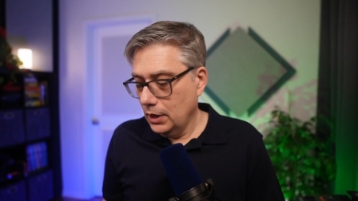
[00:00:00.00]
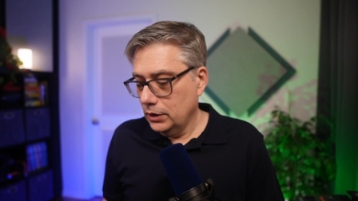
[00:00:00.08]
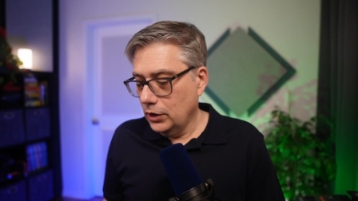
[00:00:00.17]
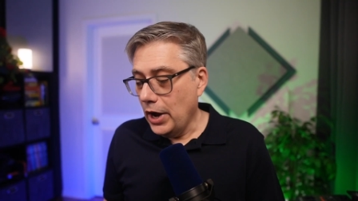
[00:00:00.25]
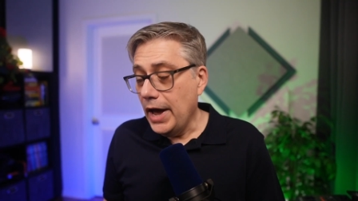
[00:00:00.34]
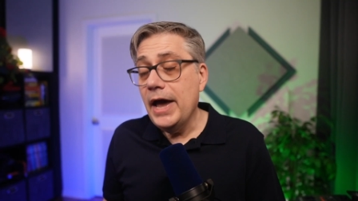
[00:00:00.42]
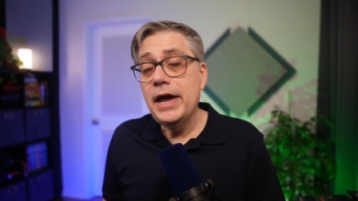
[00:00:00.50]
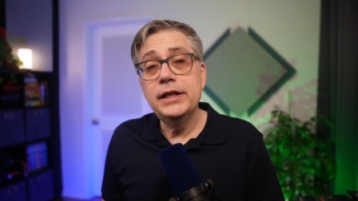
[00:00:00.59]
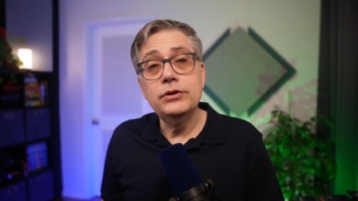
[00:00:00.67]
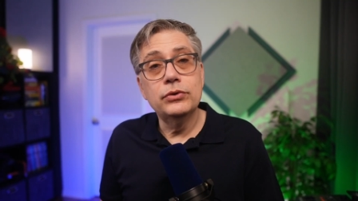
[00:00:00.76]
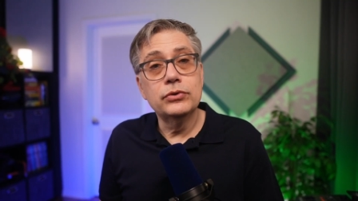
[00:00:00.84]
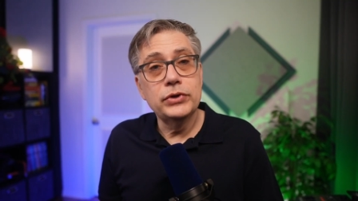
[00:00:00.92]
Now I
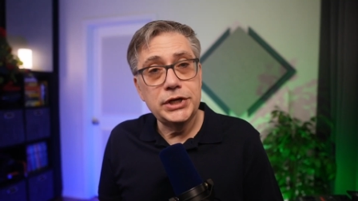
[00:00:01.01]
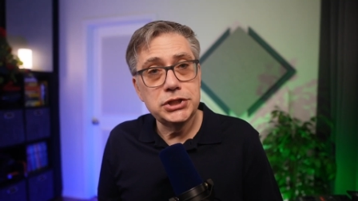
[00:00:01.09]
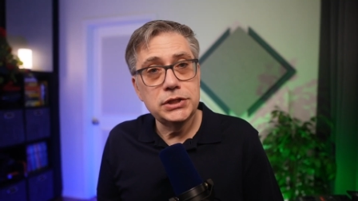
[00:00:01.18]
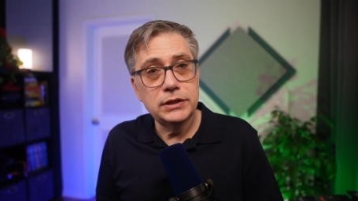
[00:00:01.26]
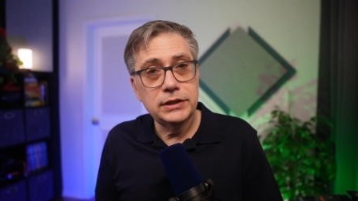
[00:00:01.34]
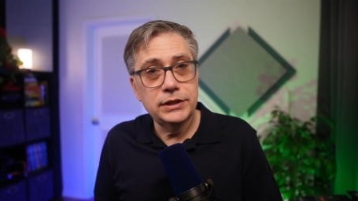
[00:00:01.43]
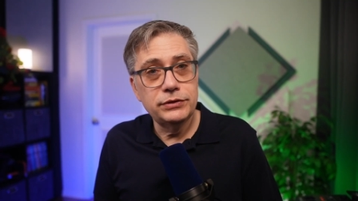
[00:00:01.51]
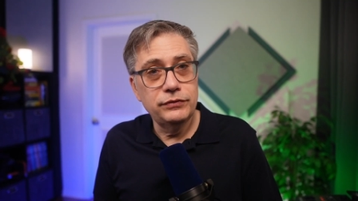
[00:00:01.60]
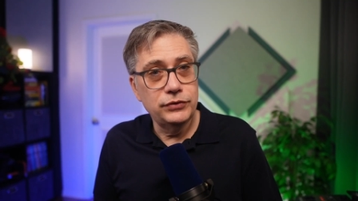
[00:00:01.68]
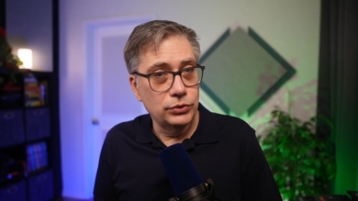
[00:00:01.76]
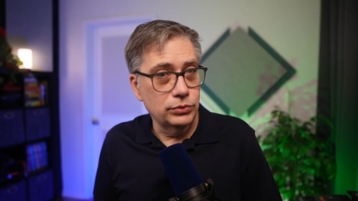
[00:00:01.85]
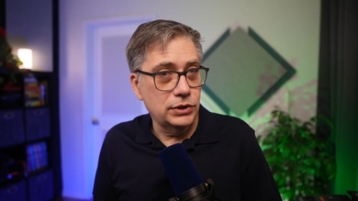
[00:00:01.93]
had originally
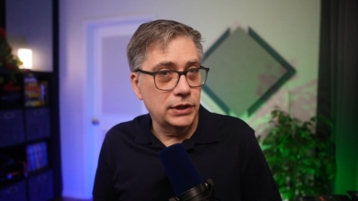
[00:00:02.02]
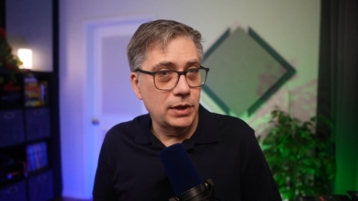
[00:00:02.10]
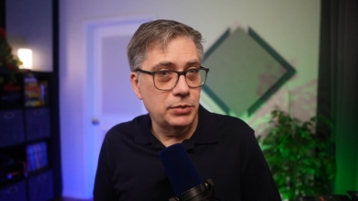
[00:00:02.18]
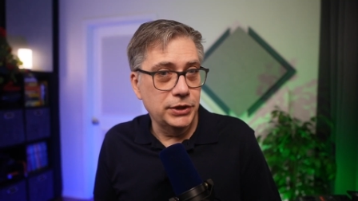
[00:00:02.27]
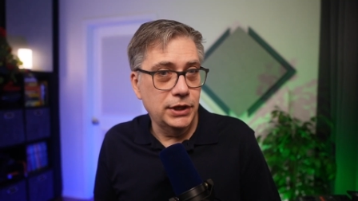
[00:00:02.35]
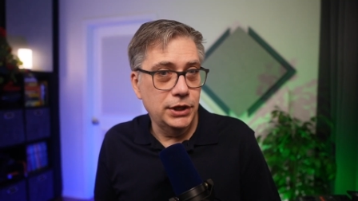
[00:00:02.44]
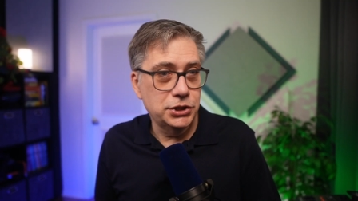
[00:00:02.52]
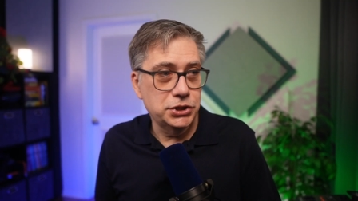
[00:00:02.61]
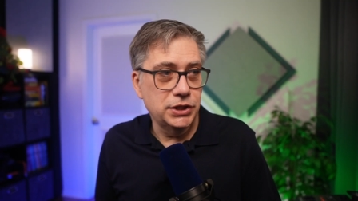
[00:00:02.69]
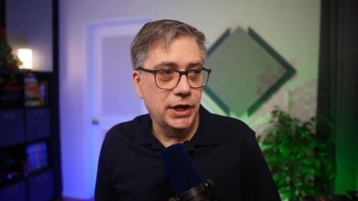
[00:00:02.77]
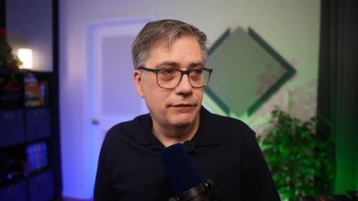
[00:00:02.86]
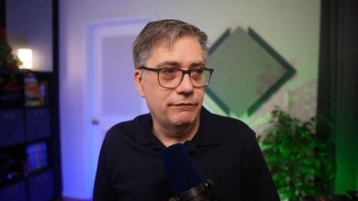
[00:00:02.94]
reviewed that
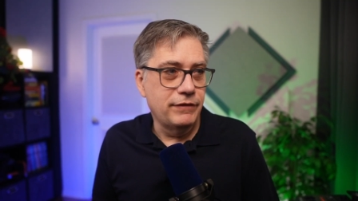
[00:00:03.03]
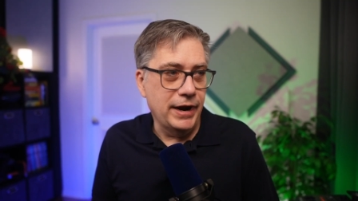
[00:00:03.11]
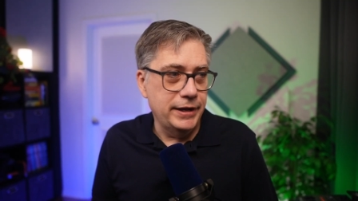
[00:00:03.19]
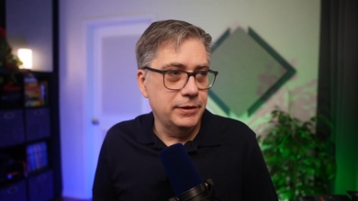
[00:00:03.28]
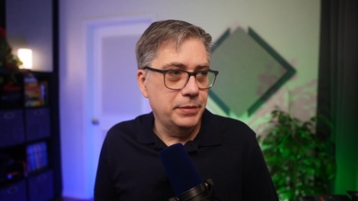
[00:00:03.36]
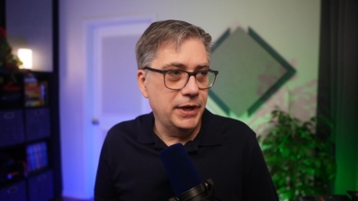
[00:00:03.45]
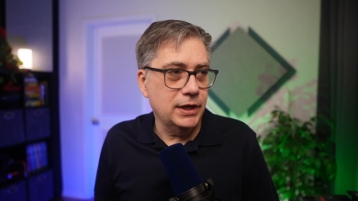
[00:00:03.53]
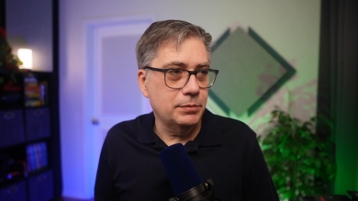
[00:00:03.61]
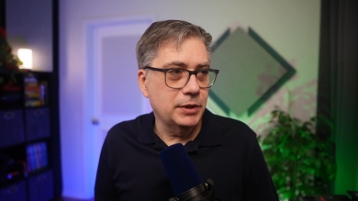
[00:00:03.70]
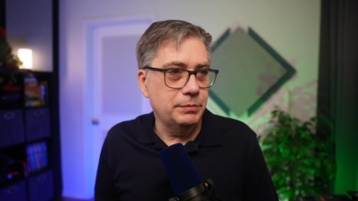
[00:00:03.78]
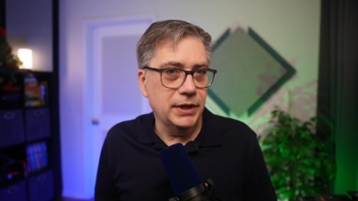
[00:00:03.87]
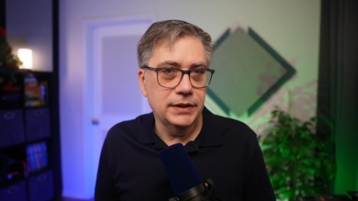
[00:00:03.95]
application a while back,
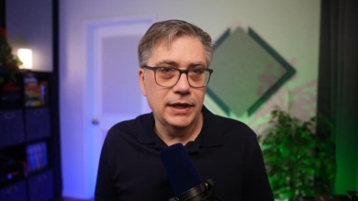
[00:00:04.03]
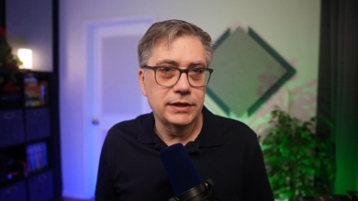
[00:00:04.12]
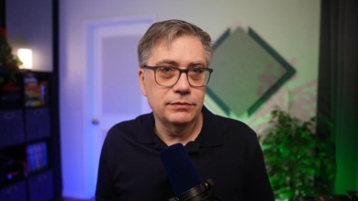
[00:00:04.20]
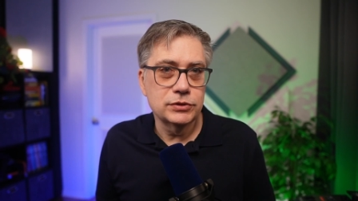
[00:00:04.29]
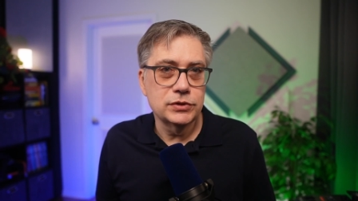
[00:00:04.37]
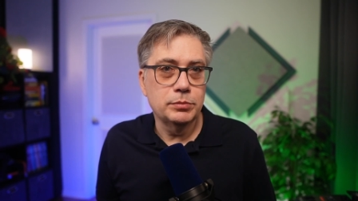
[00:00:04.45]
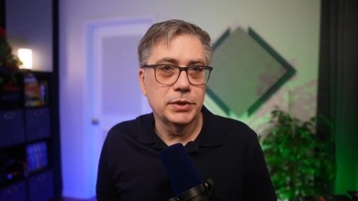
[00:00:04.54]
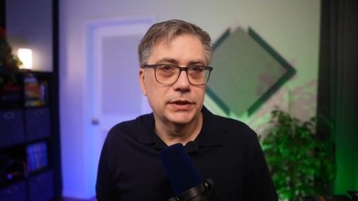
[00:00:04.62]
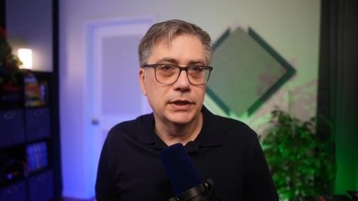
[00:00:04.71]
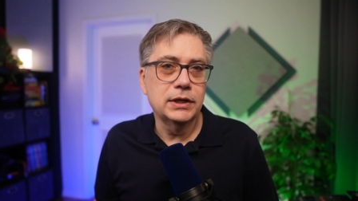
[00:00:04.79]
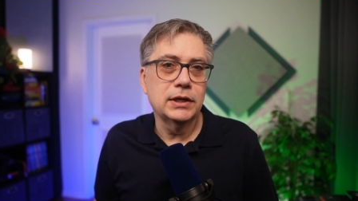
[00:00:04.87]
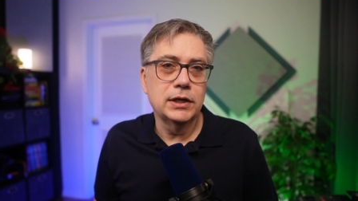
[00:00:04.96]
but back then I was not
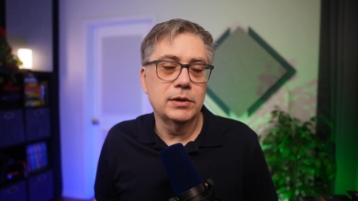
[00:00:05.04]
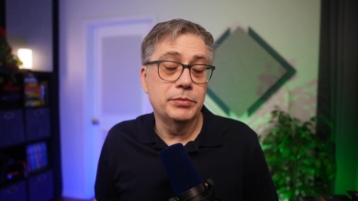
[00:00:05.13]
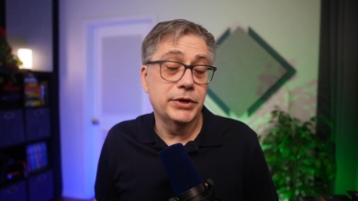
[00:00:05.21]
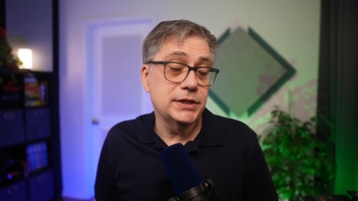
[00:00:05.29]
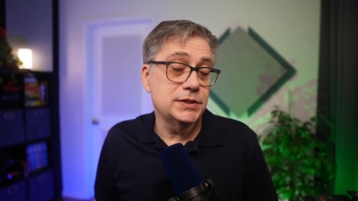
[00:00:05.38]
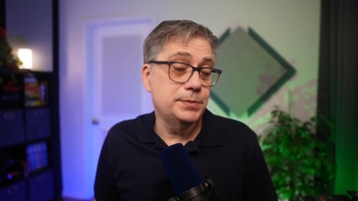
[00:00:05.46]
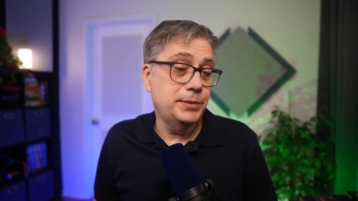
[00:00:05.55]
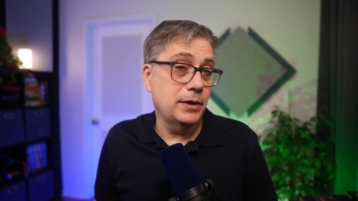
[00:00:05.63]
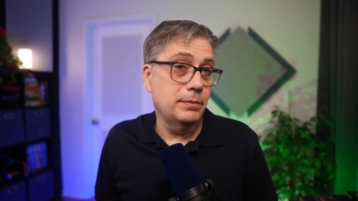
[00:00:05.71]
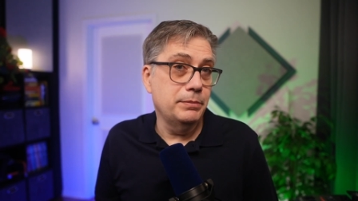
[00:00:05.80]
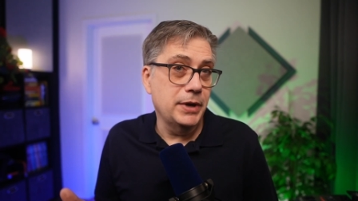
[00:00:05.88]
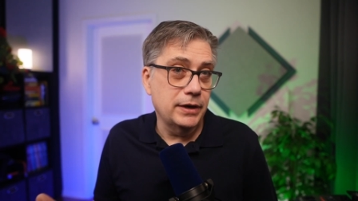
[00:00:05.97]
particularly impressed,
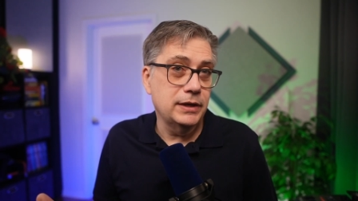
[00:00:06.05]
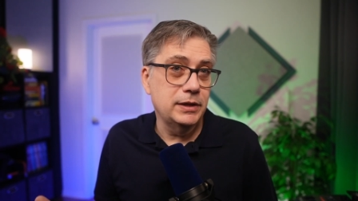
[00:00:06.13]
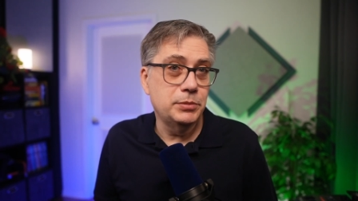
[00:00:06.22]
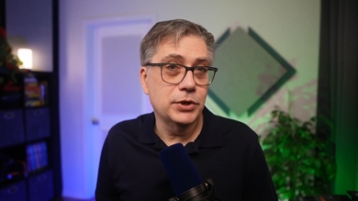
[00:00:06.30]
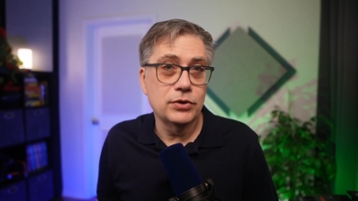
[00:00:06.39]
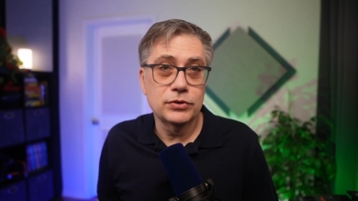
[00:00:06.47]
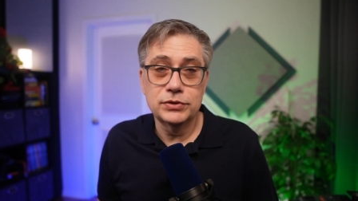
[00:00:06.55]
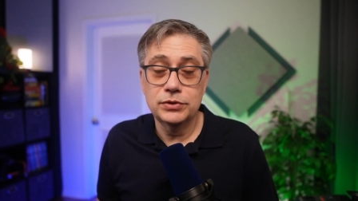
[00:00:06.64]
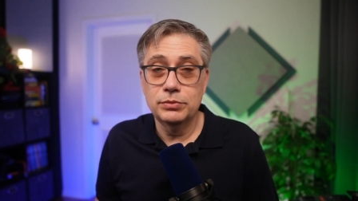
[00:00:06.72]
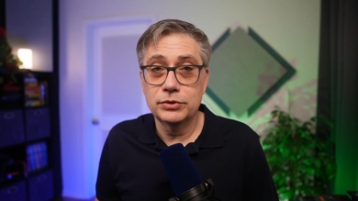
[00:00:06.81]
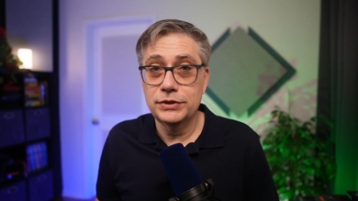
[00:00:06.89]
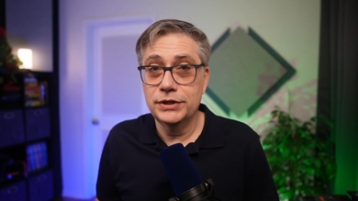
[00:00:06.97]
primarily because
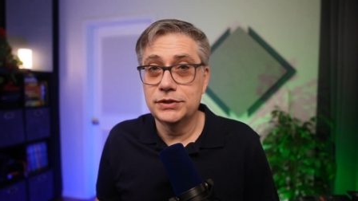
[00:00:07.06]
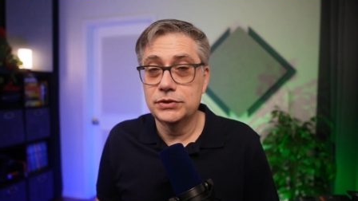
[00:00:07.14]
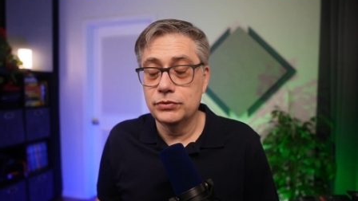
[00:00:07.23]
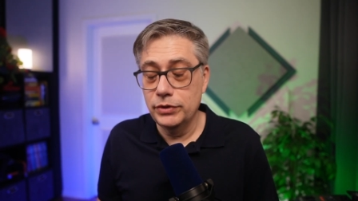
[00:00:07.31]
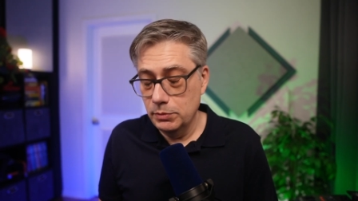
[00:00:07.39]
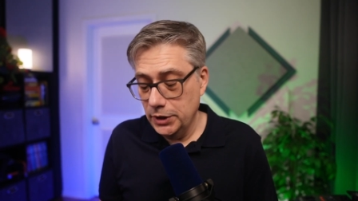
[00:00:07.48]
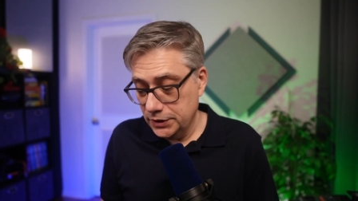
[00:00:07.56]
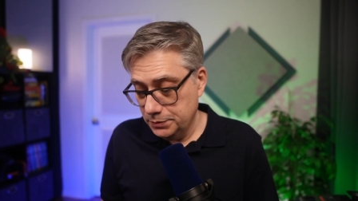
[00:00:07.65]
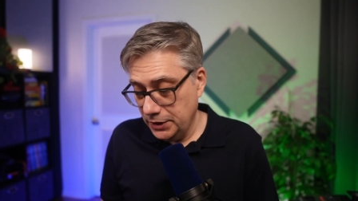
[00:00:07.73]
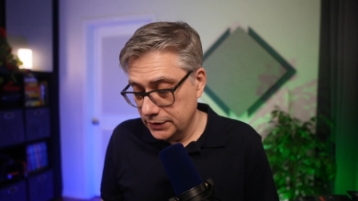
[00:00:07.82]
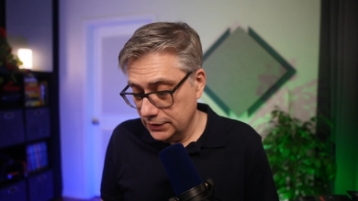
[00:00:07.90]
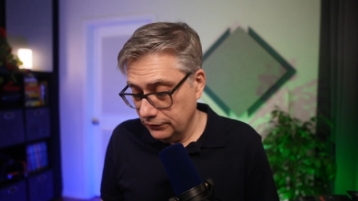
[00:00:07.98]
it was extremely
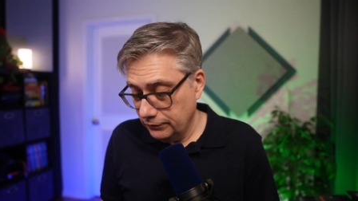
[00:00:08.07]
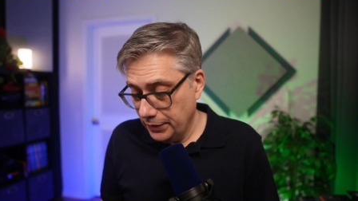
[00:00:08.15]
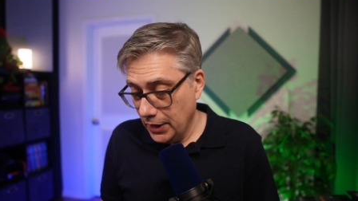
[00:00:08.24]
expensive.